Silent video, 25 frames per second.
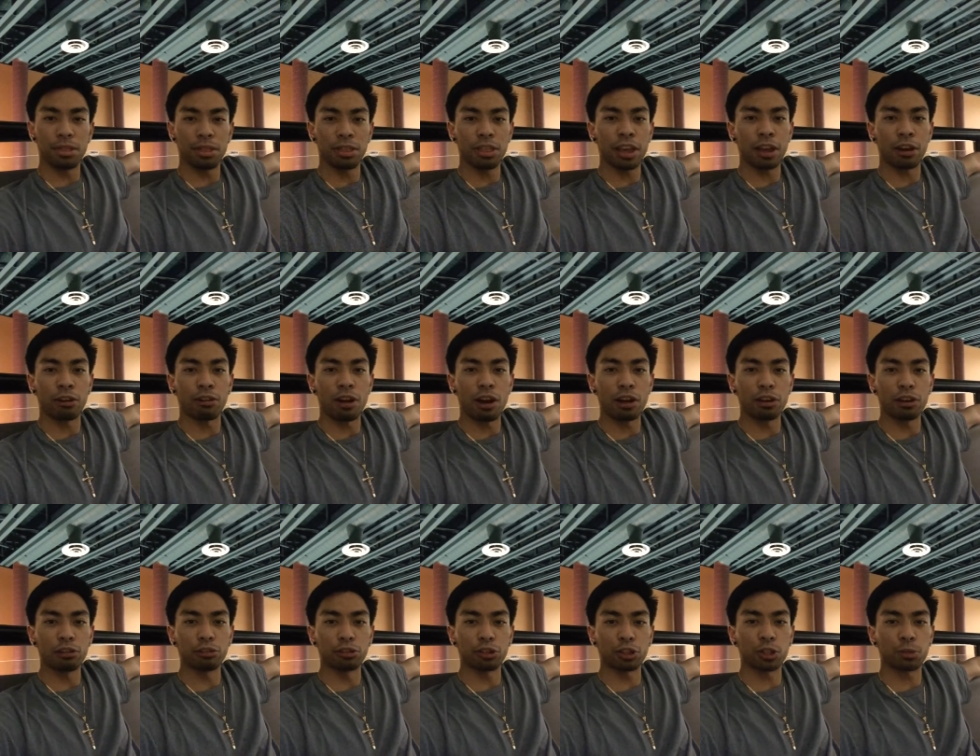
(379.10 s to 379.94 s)
Later
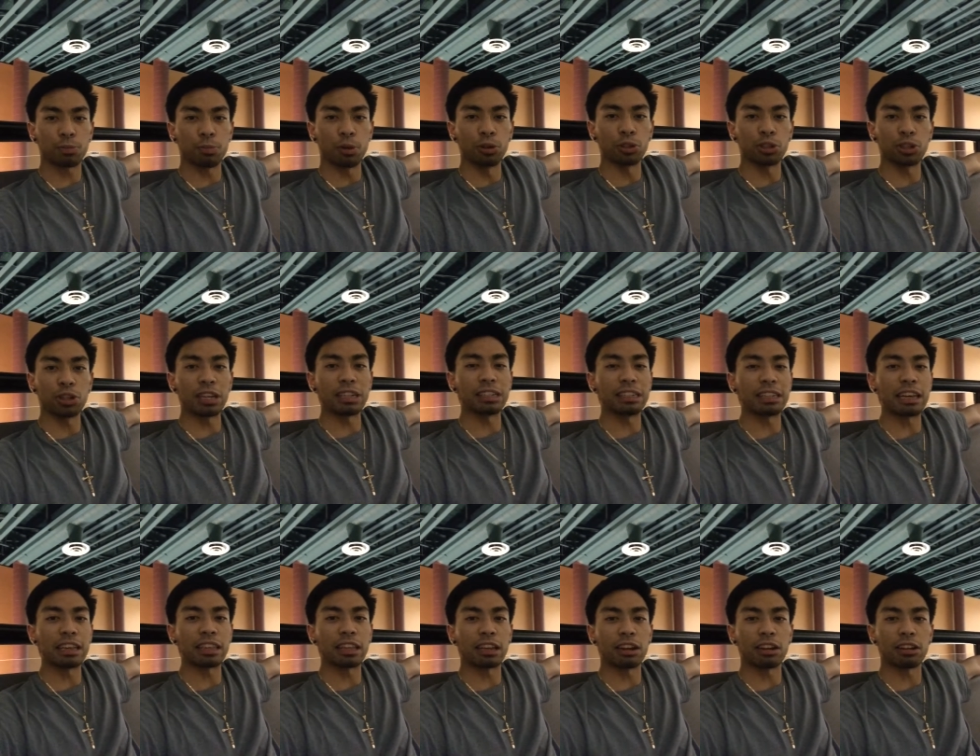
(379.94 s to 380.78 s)
on, I was exposed to the
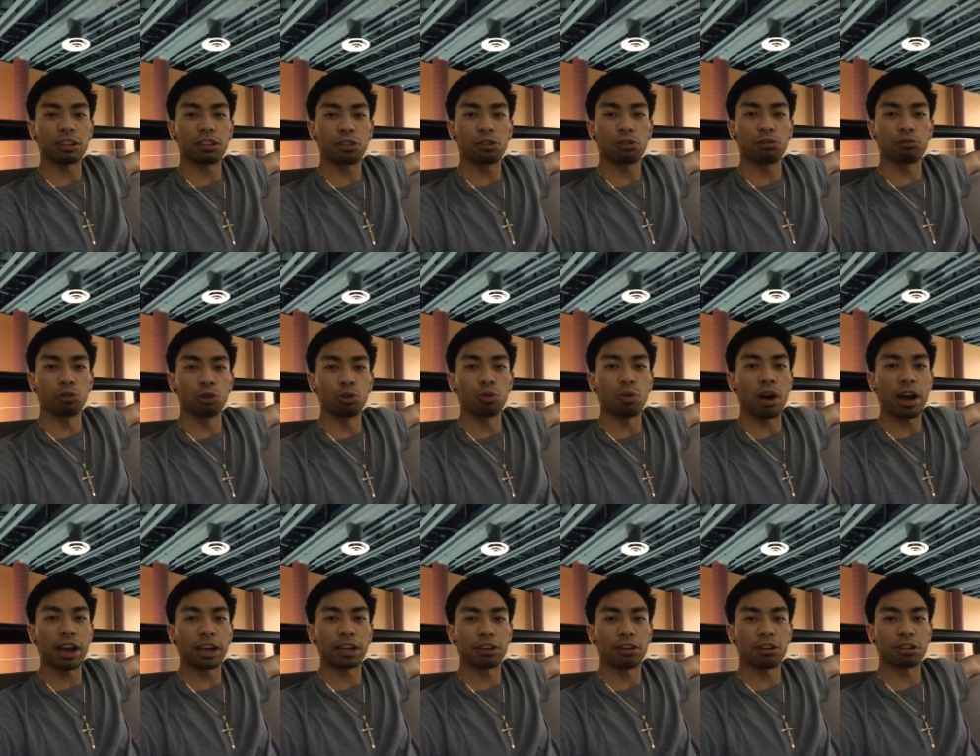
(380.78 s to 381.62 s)
idea that through
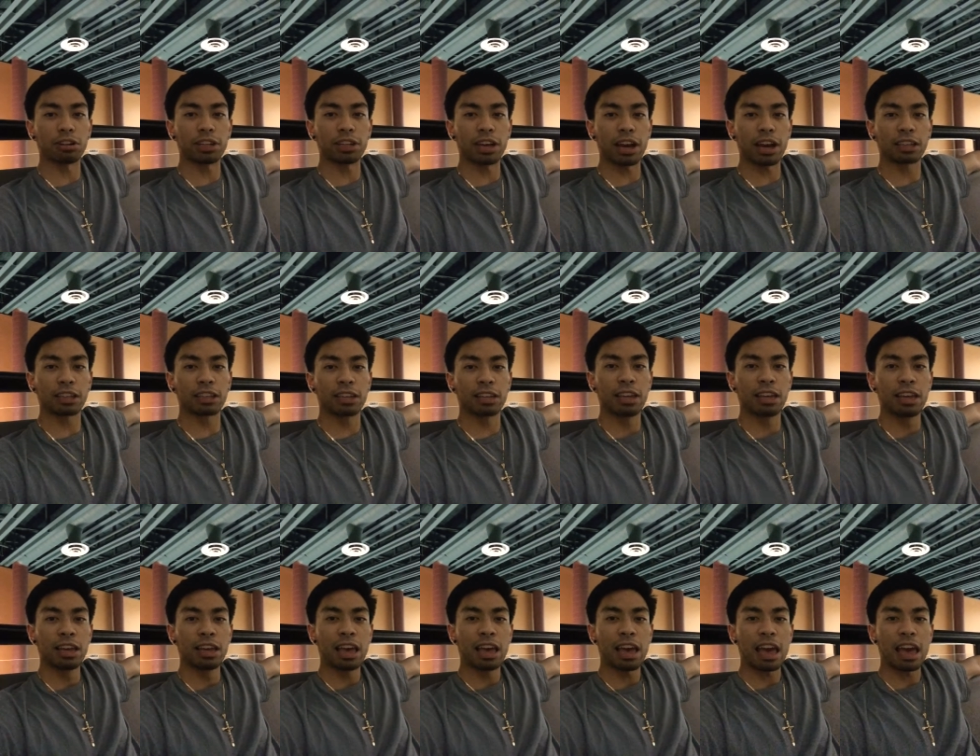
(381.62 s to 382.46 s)
eye contact
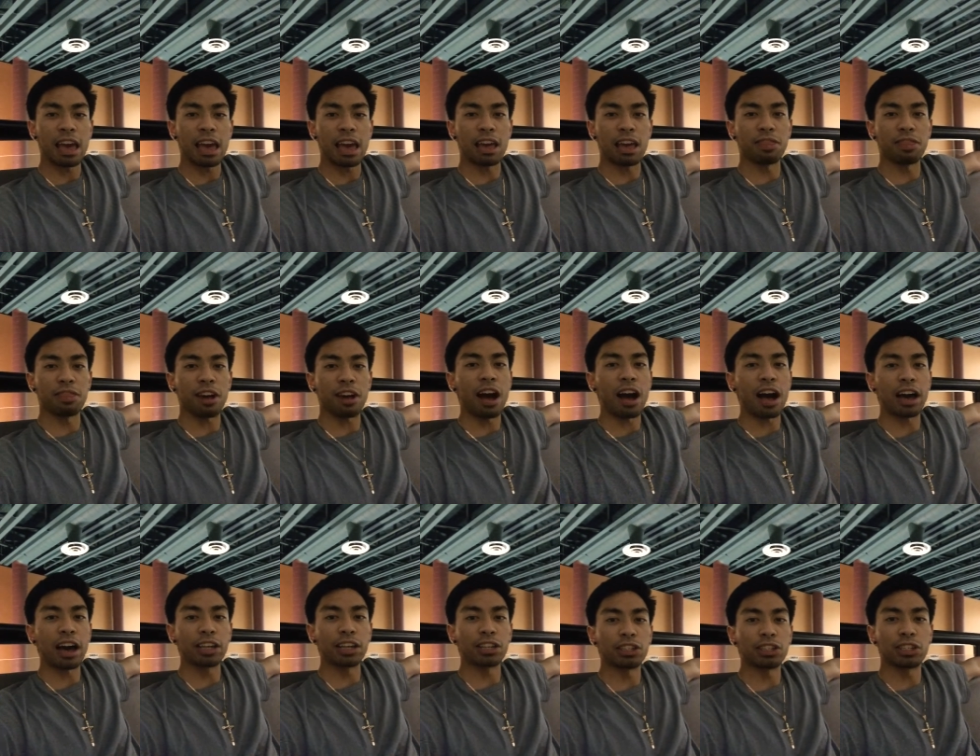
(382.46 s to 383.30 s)
and the
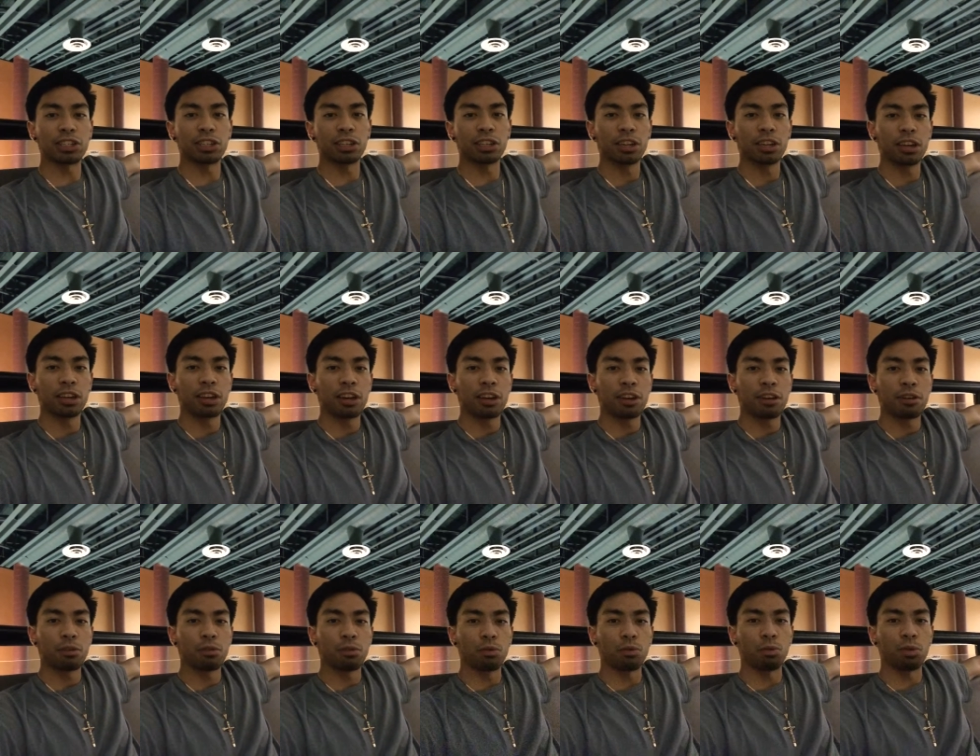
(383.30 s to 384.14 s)
eyes,
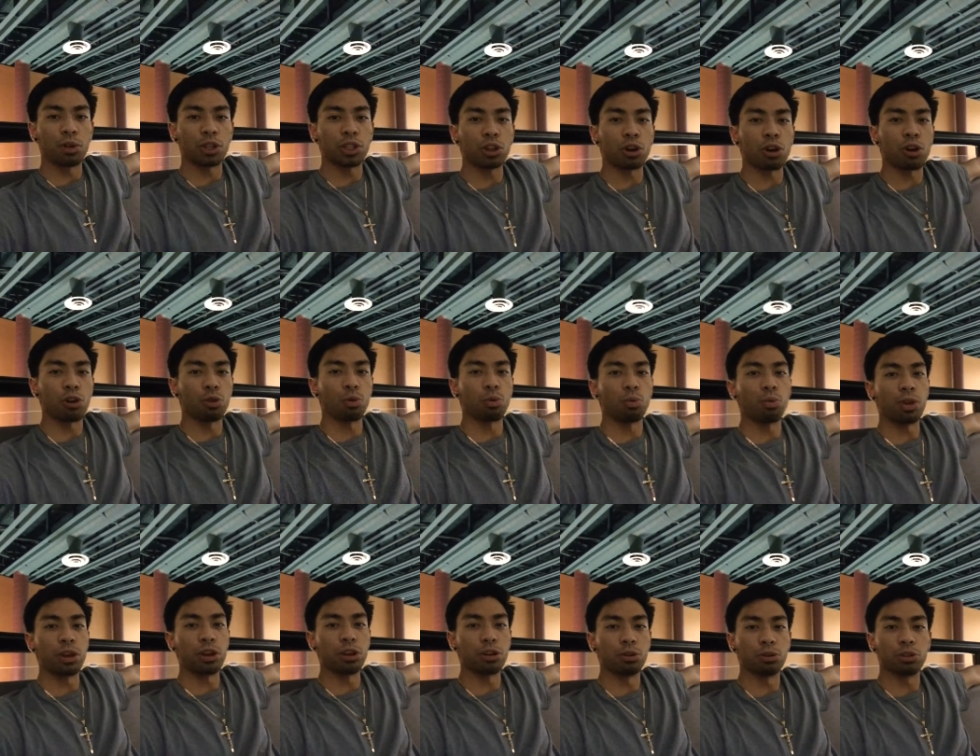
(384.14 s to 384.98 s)
which are the
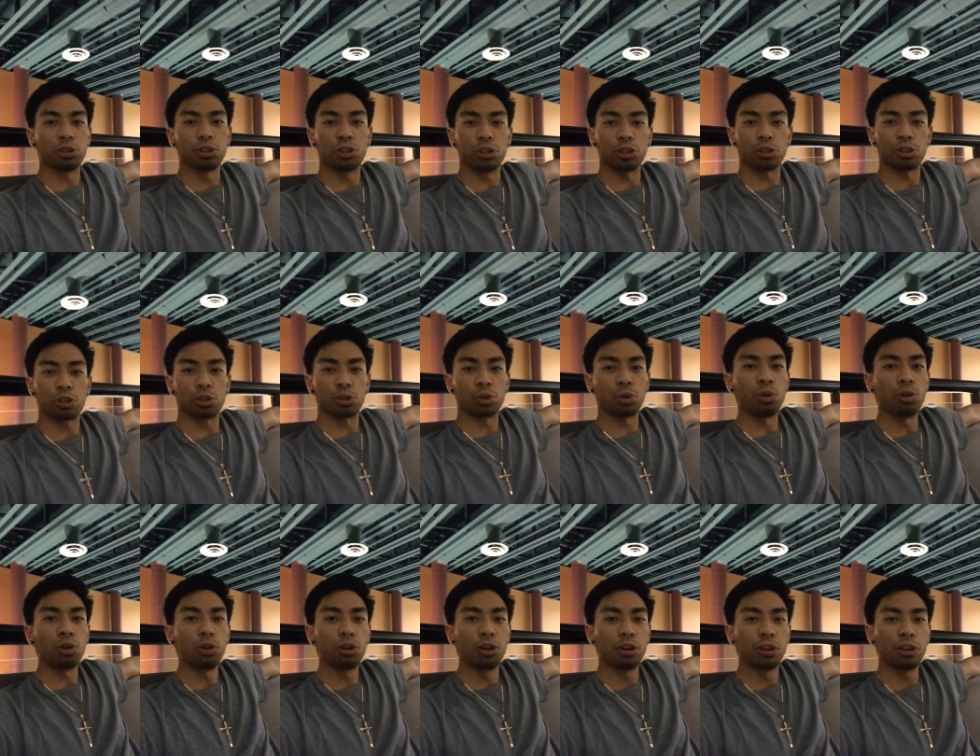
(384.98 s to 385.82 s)
windows to the
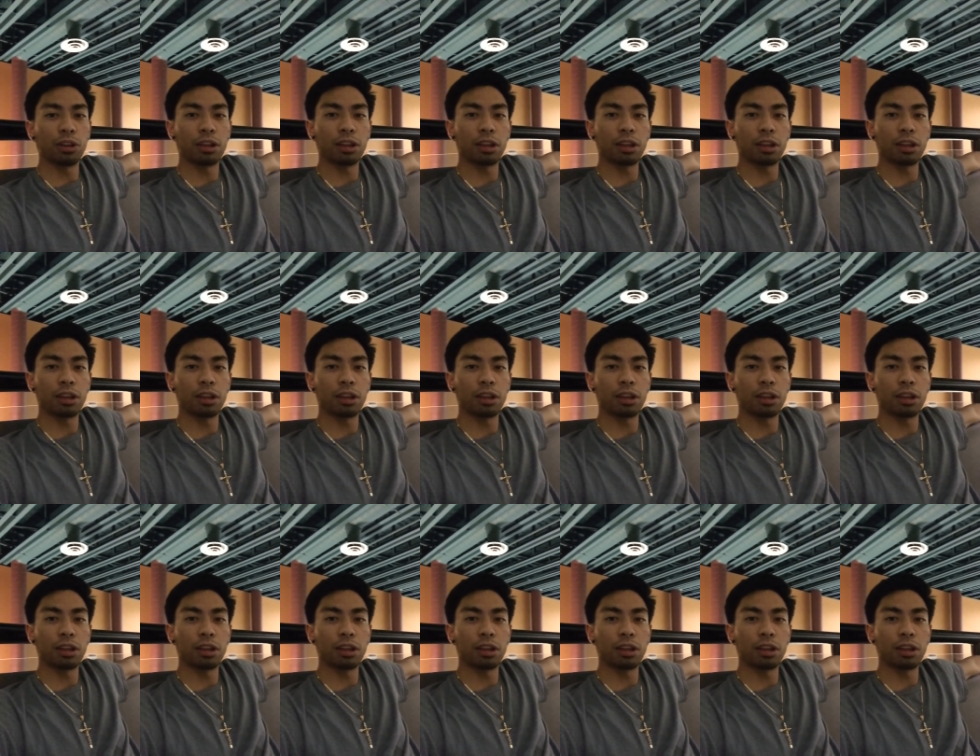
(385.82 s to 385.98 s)
soul,